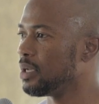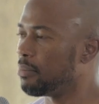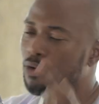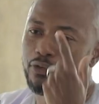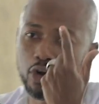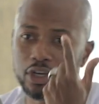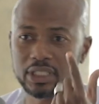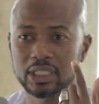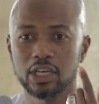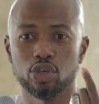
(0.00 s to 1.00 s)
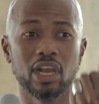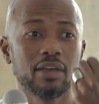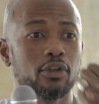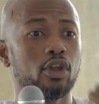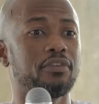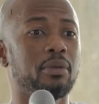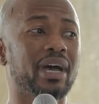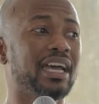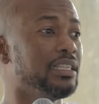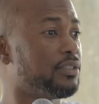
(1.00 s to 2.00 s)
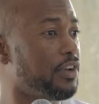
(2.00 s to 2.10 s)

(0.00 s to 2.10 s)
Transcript: But of course, your level of iman is